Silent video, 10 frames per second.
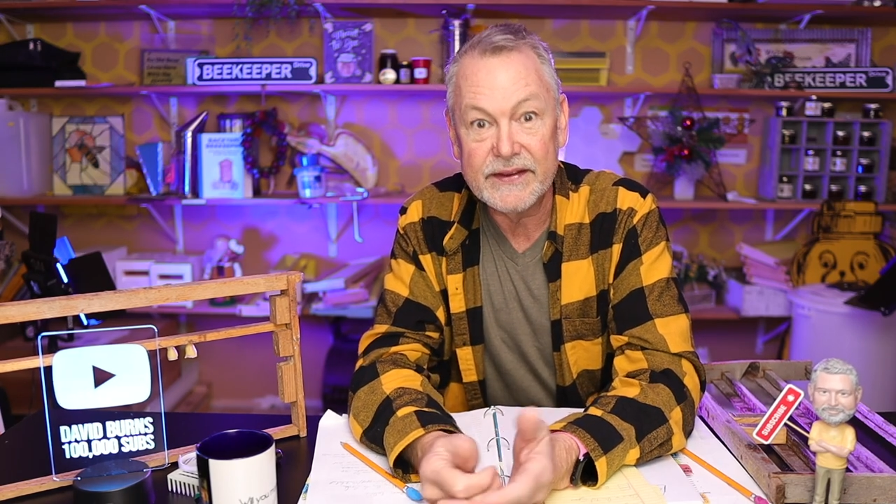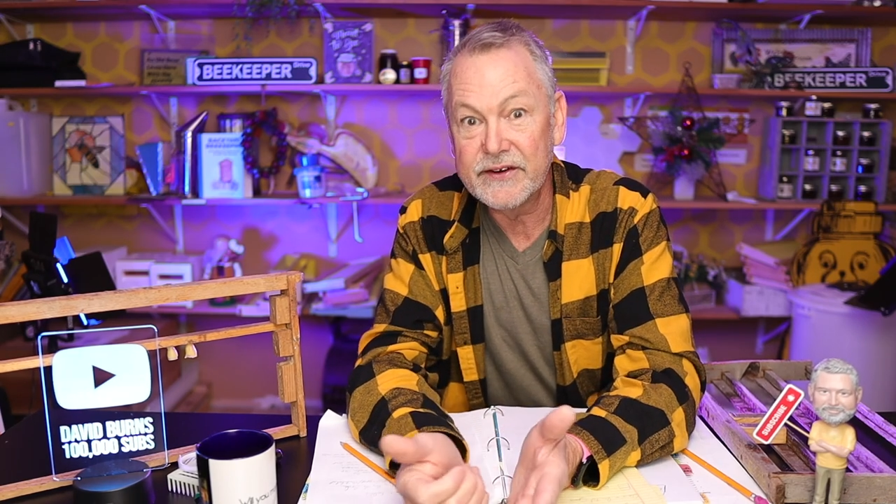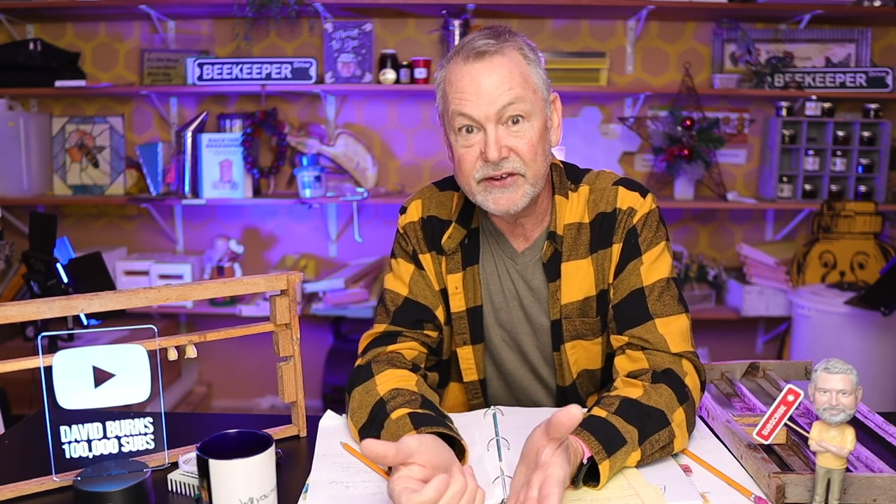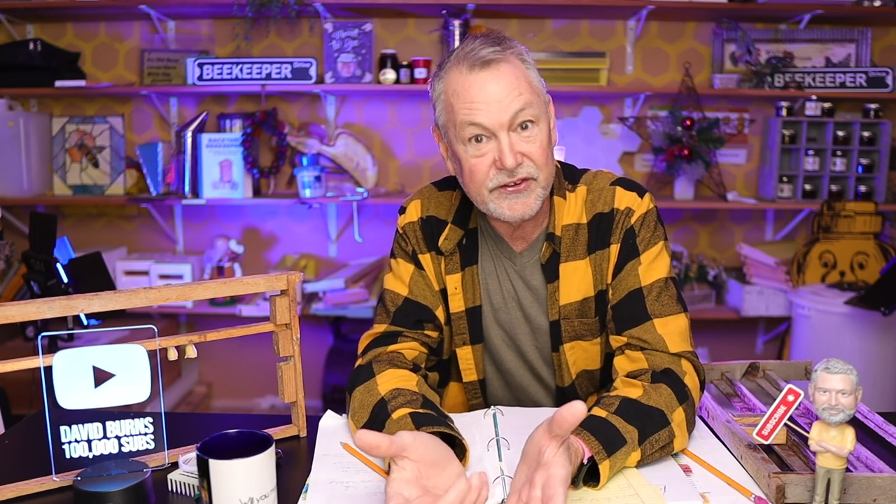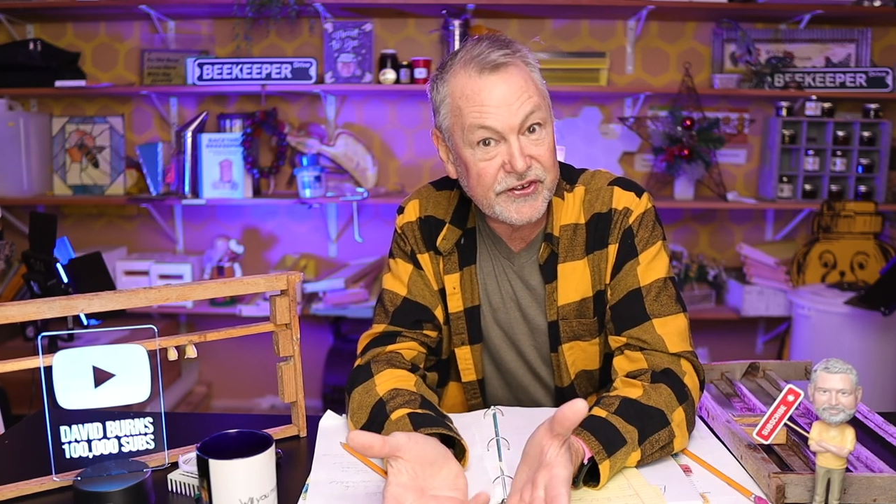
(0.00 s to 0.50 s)

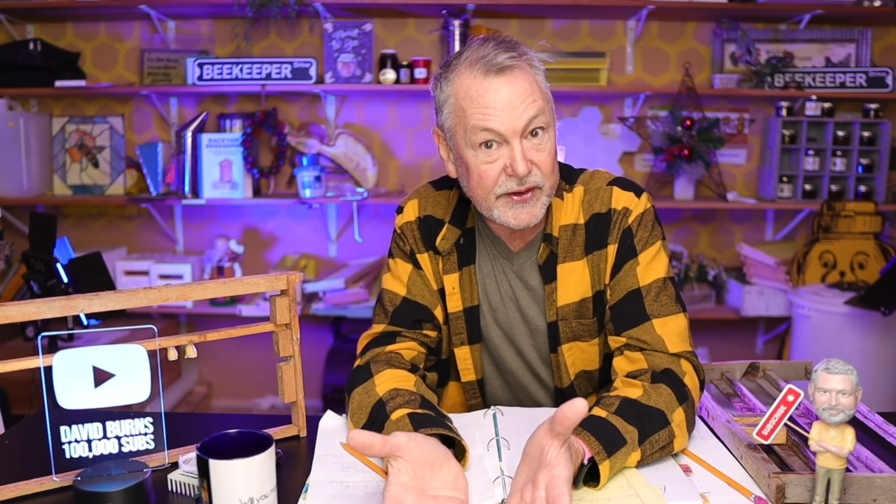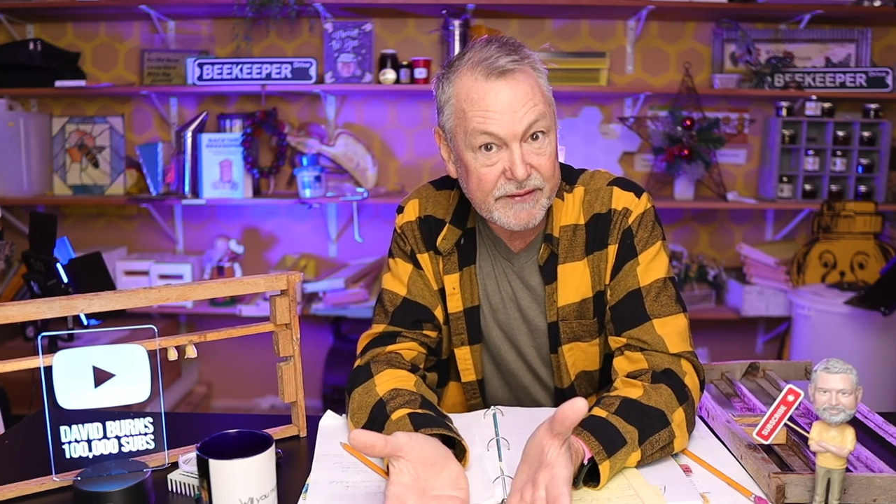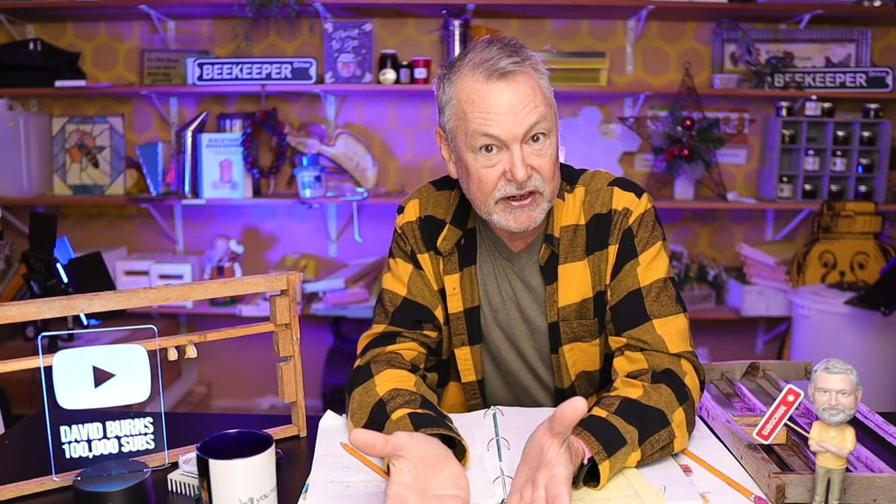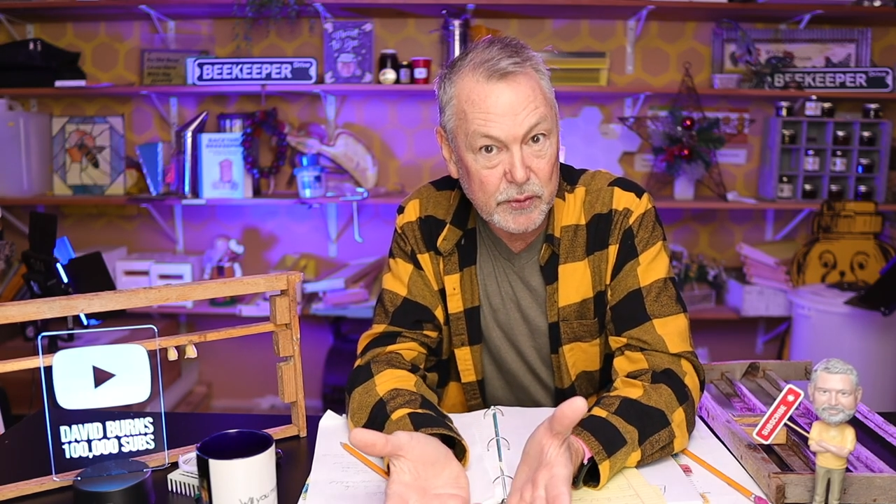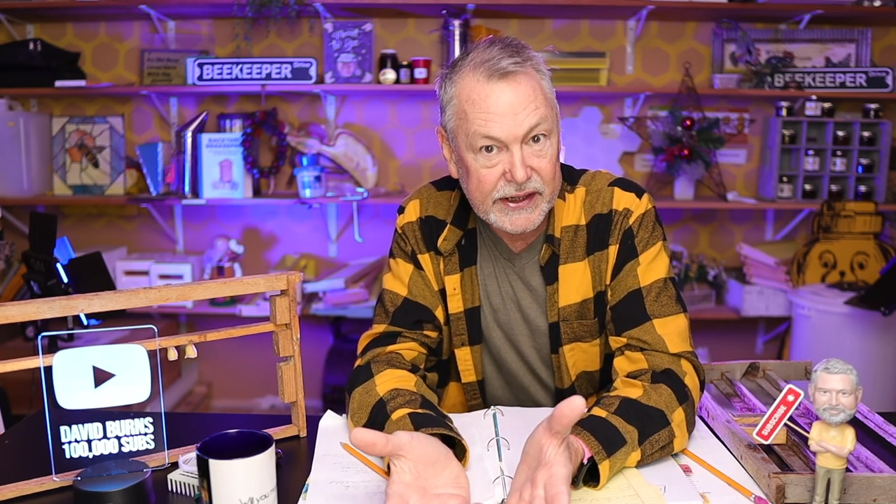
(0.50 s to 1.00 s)
then you still
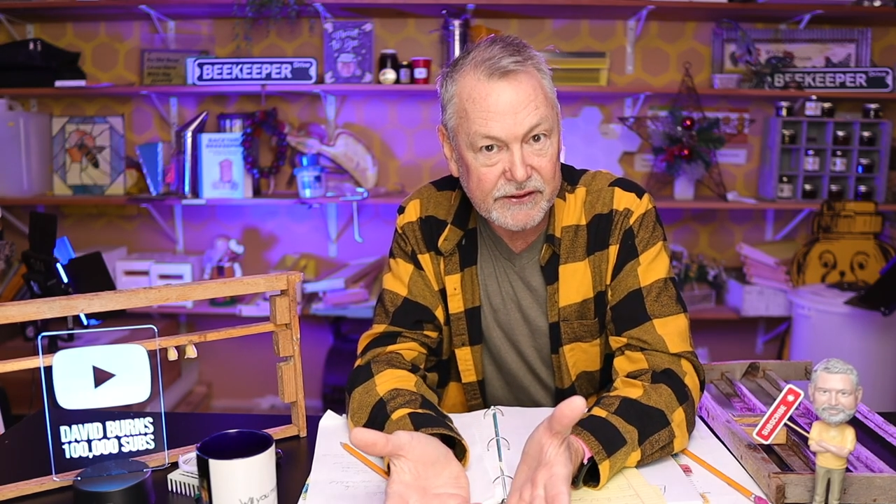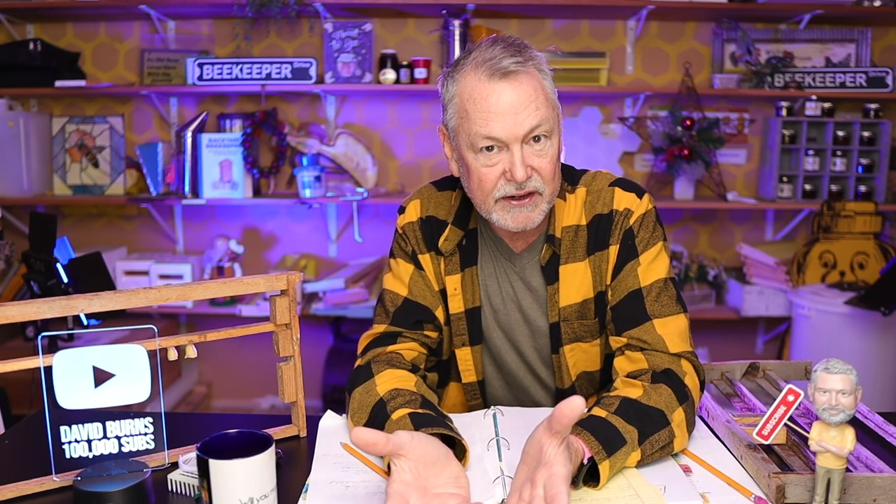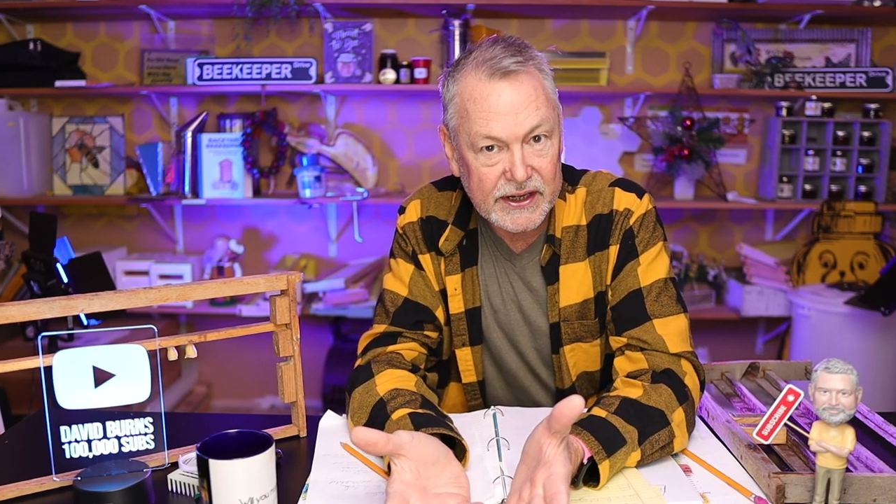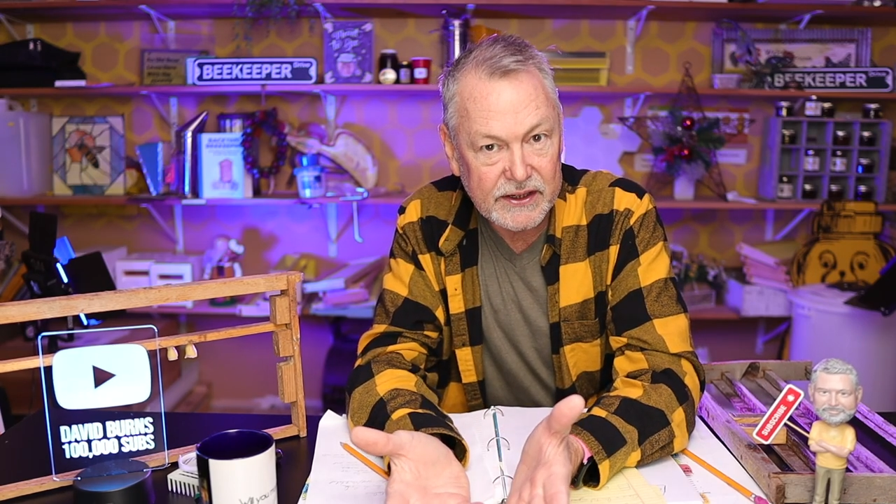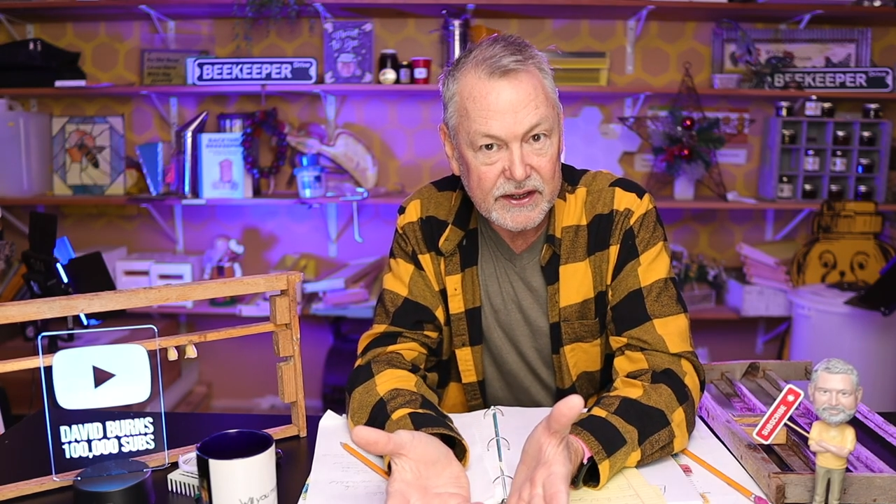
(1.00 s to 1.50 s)
have a queen,
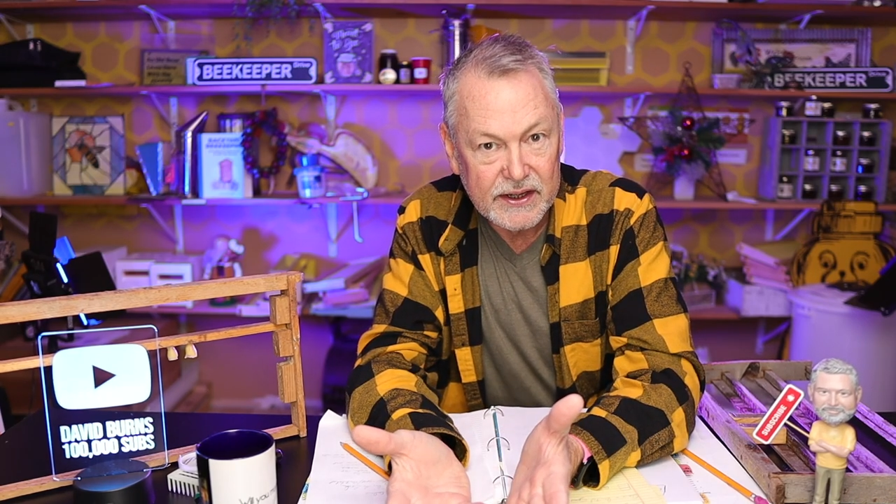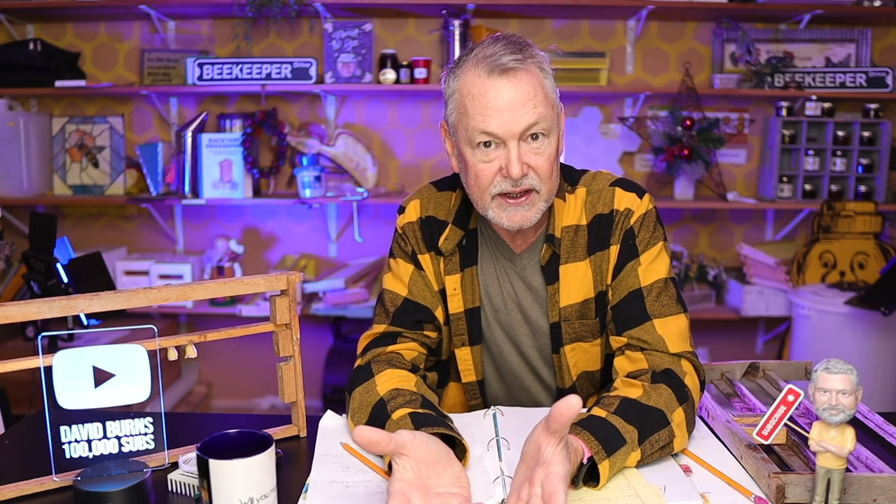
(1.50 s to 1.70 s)
right?